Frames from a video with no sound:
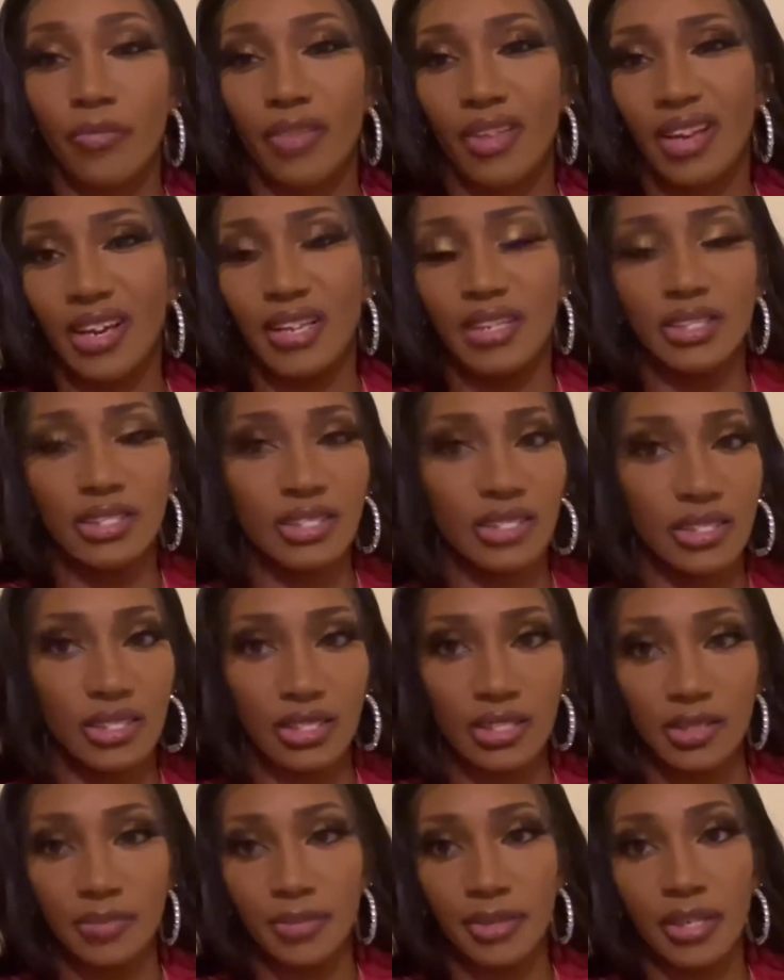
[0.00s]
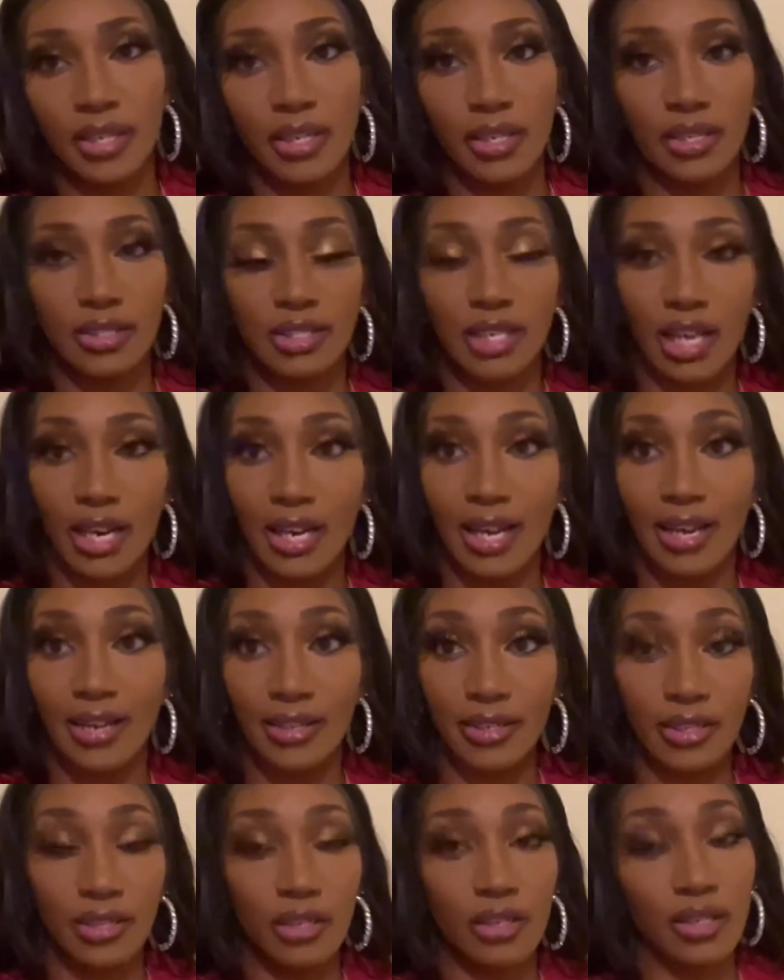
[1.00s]
And it's just because a lot
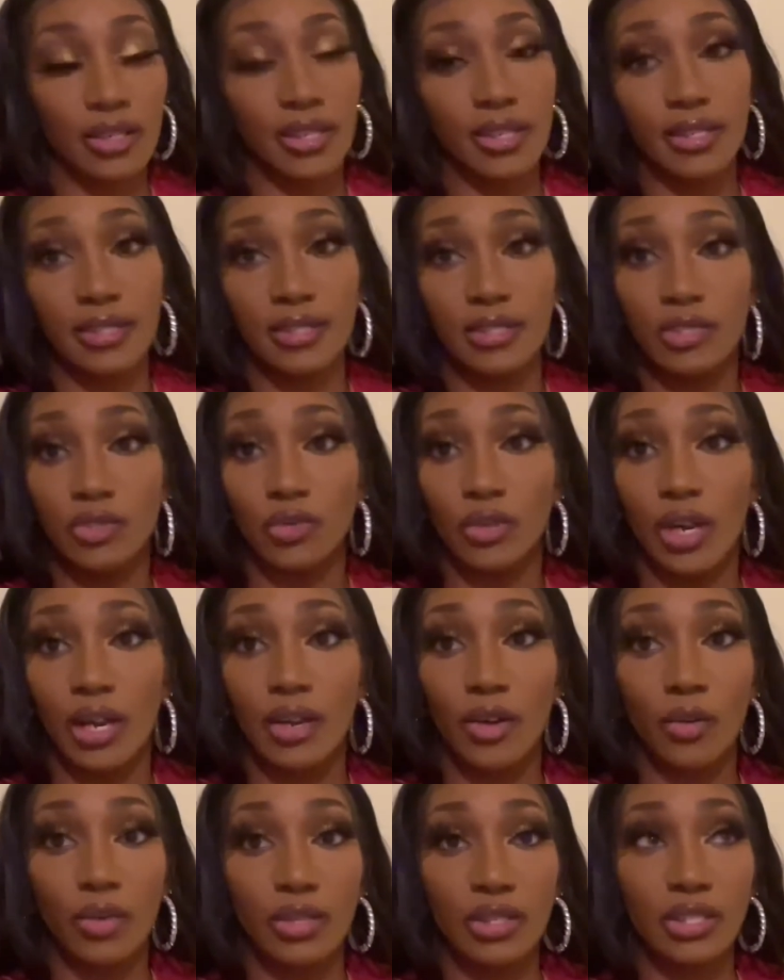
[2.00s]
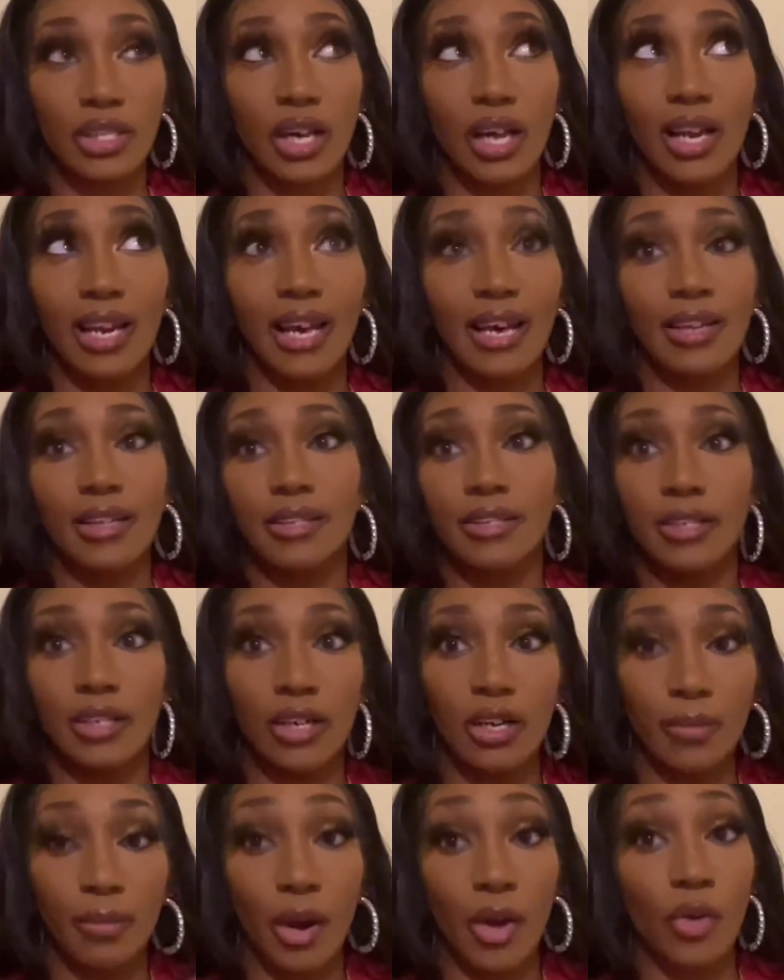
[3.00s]
of young kids do not know this. A lot of
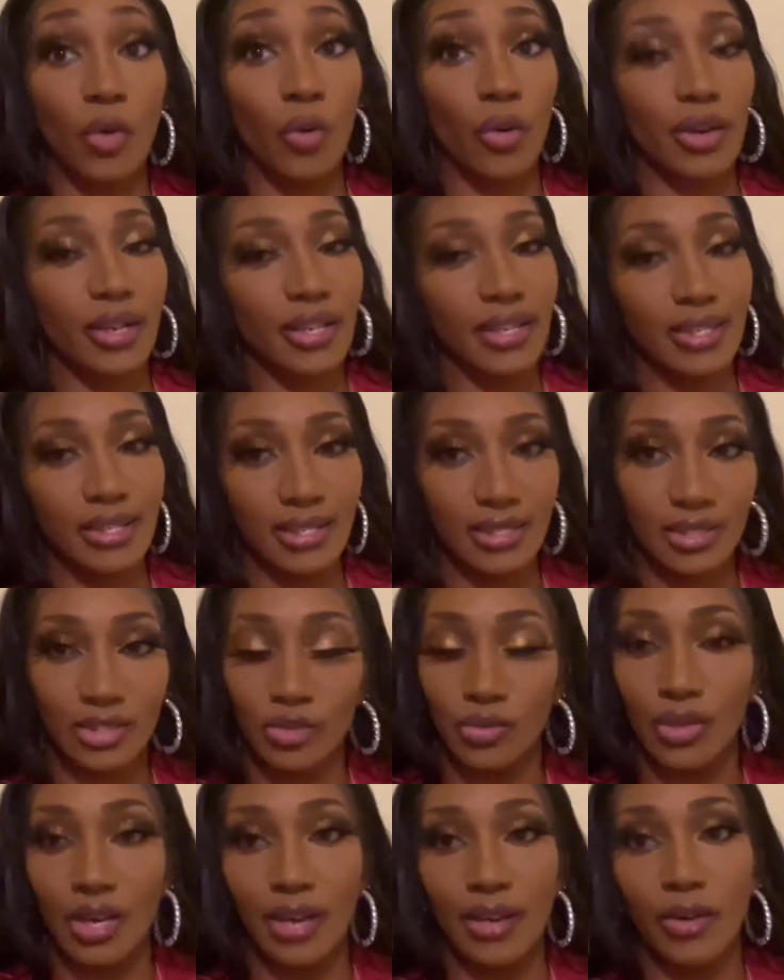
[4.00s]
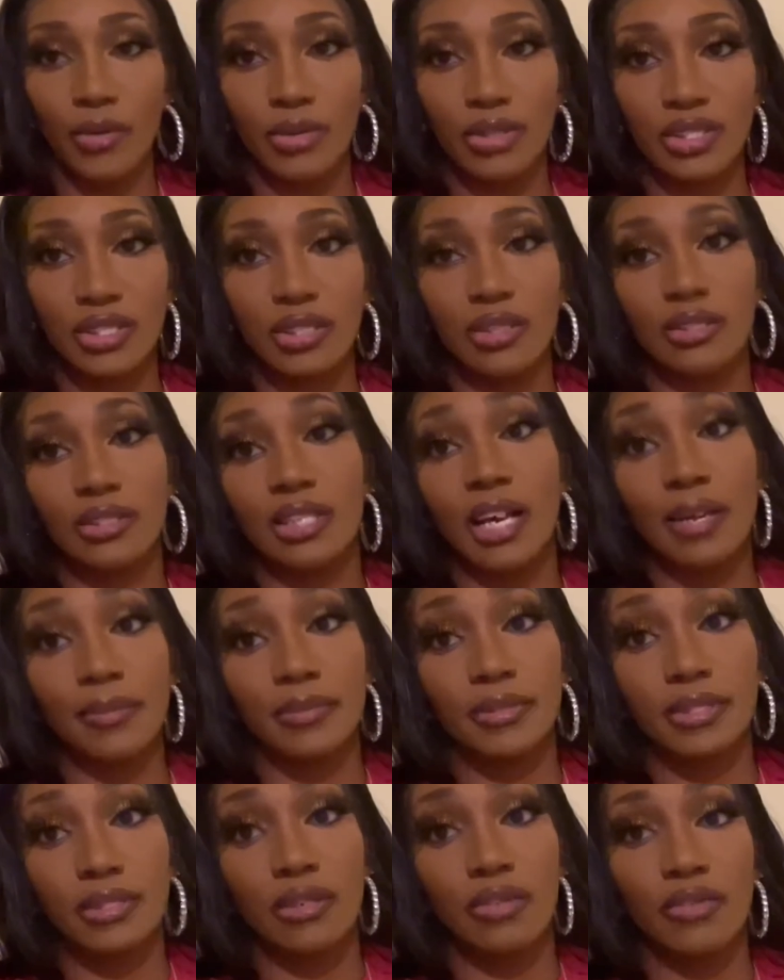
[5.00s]
young minority kids do not know this type
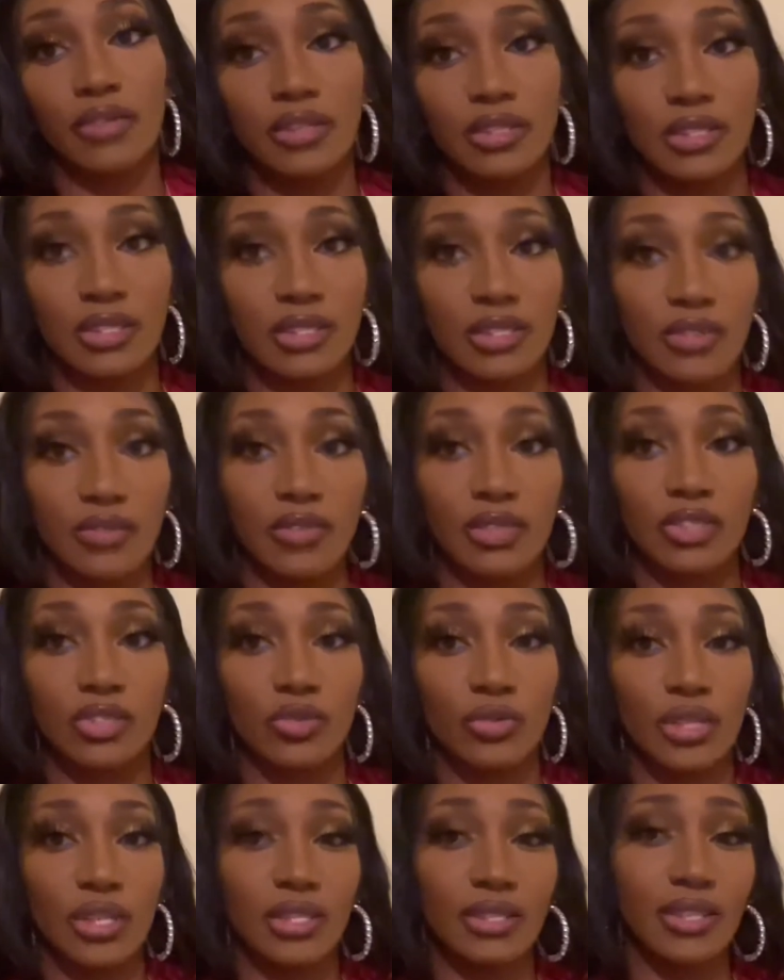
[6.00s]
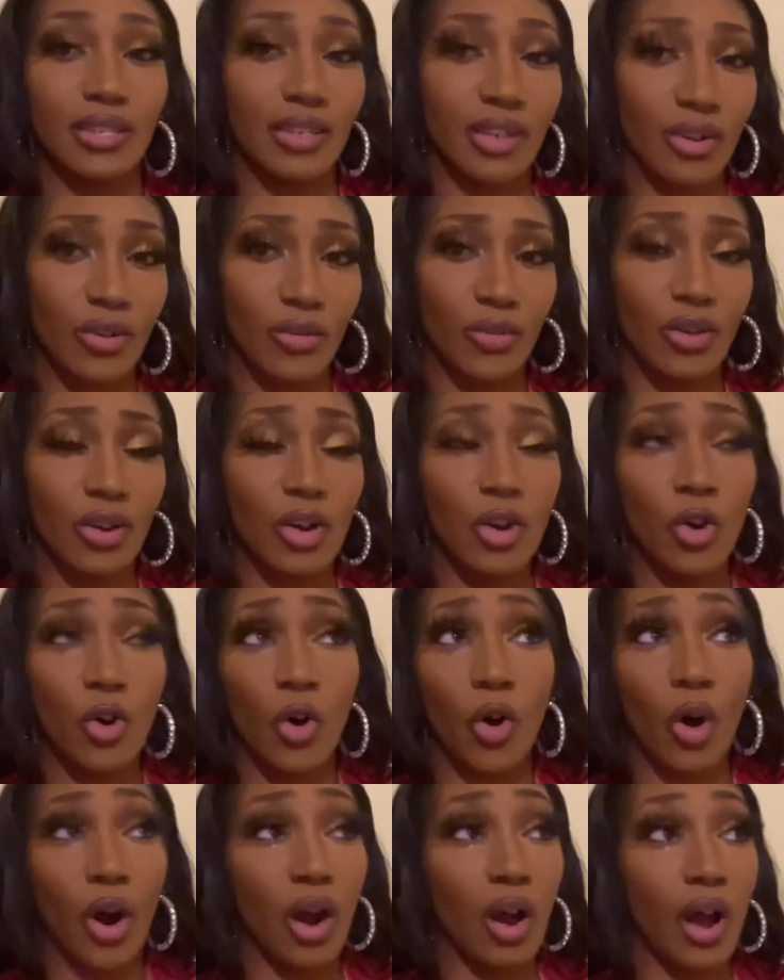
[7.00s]
of stuff. And this is stuff that you need to know,
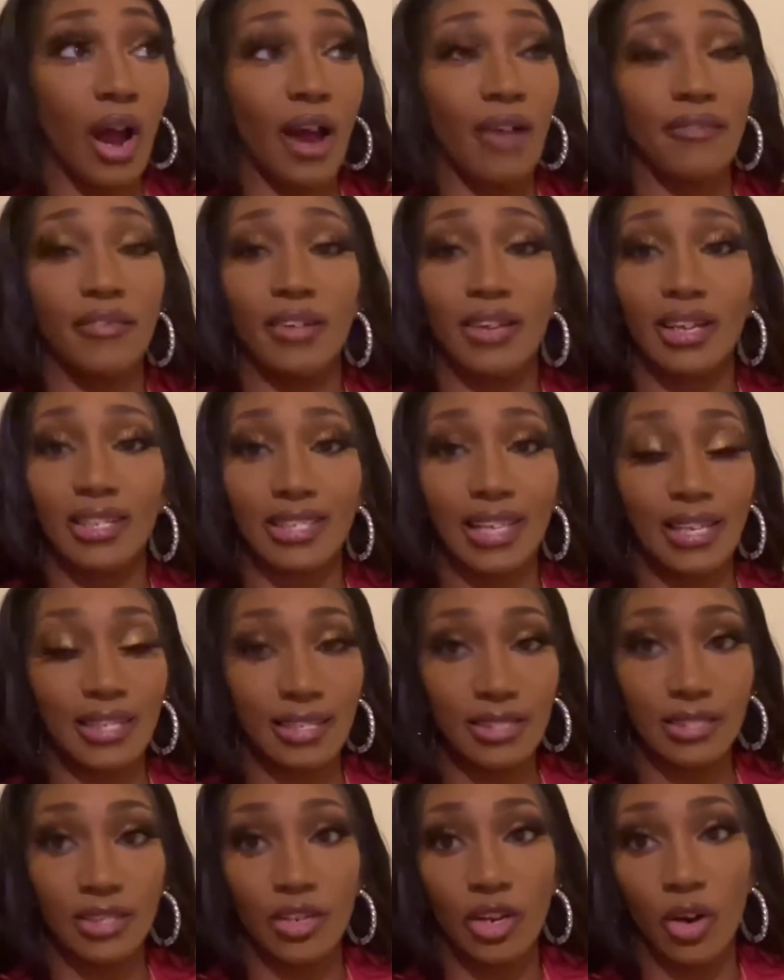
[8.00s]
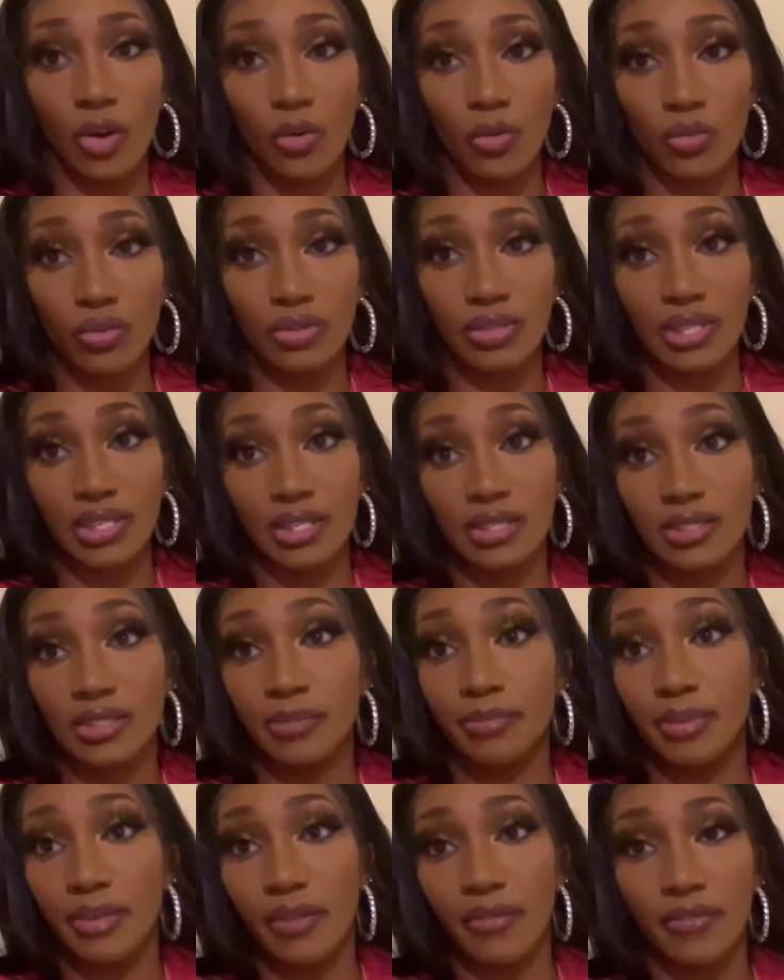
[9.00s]
or I feel like they need to know, that's
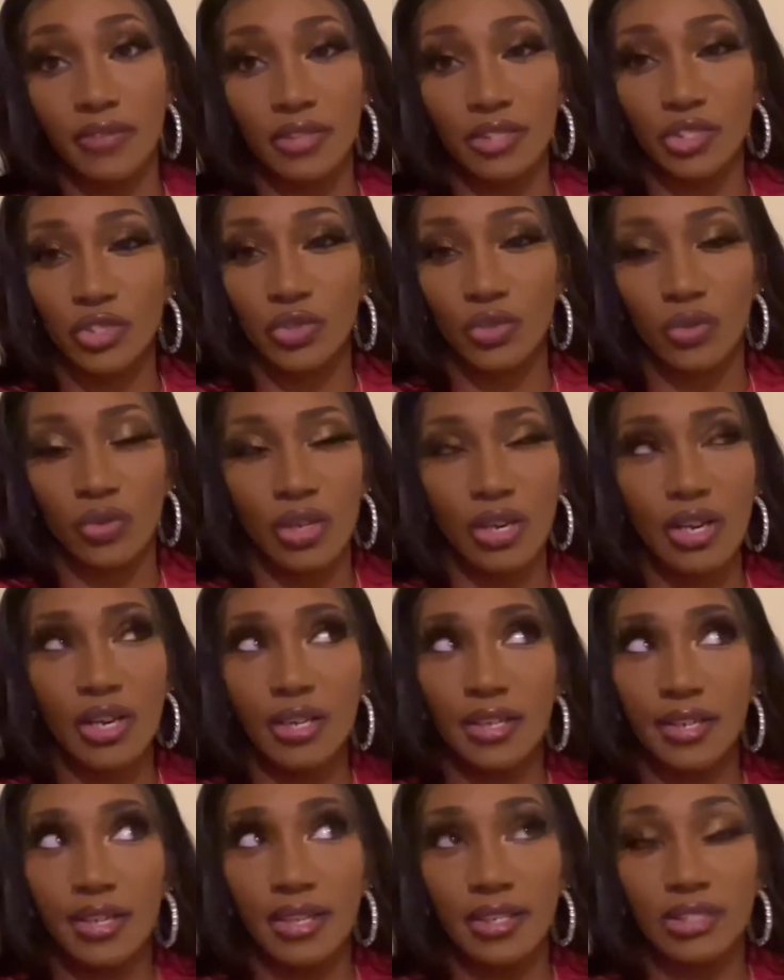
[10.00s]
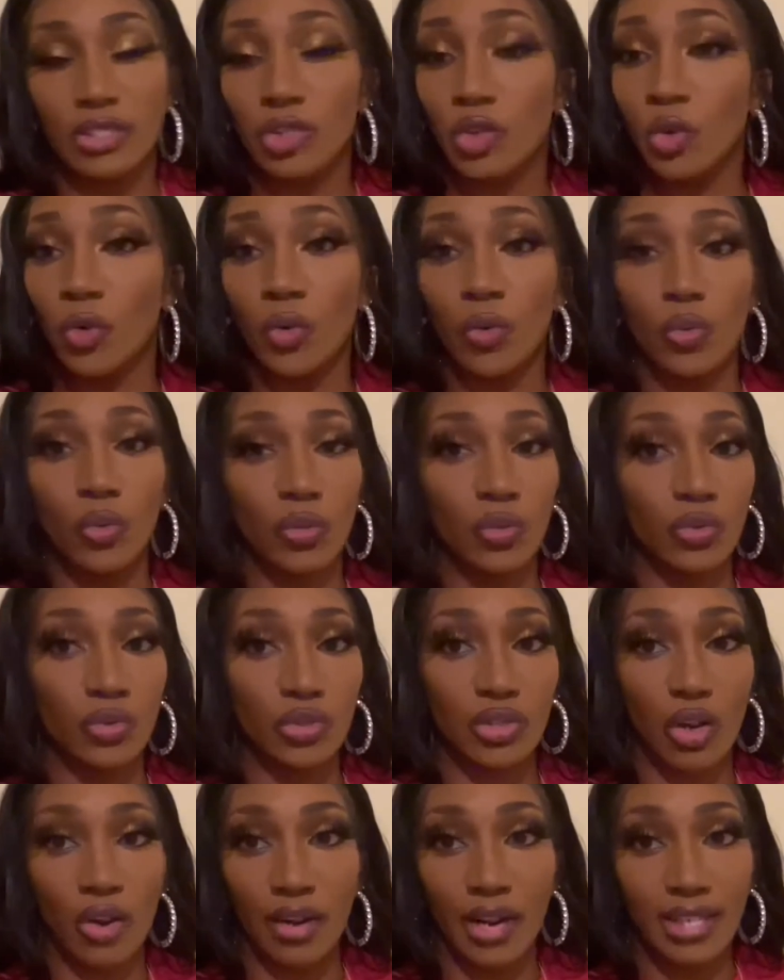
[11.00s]
beneficial, that
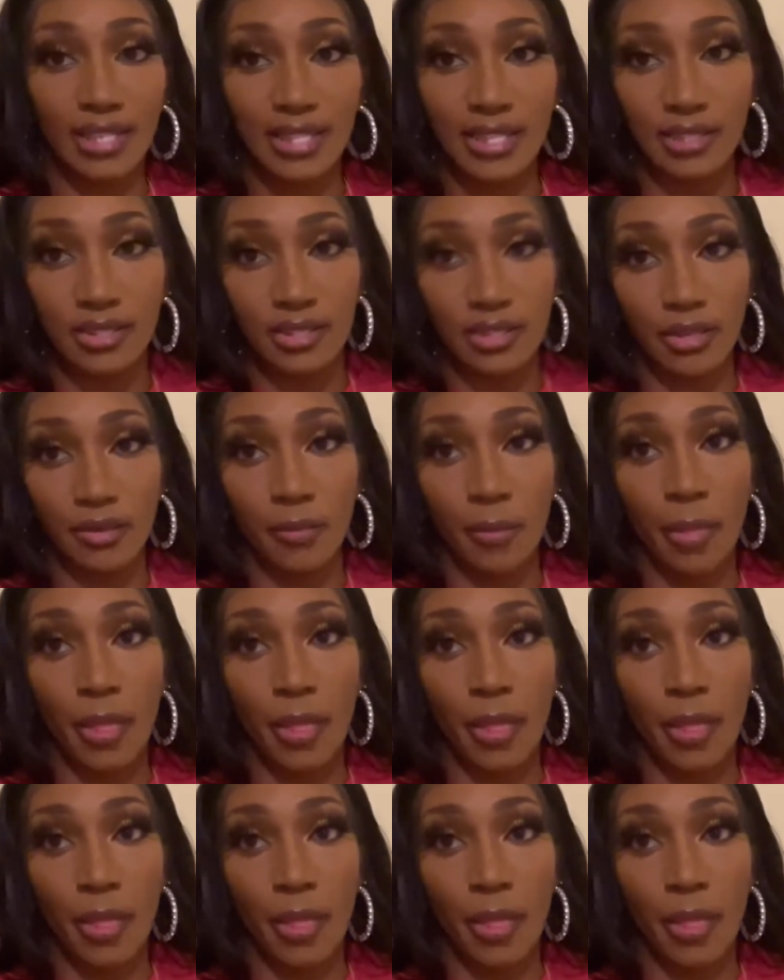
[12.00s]
schools are not teaching them.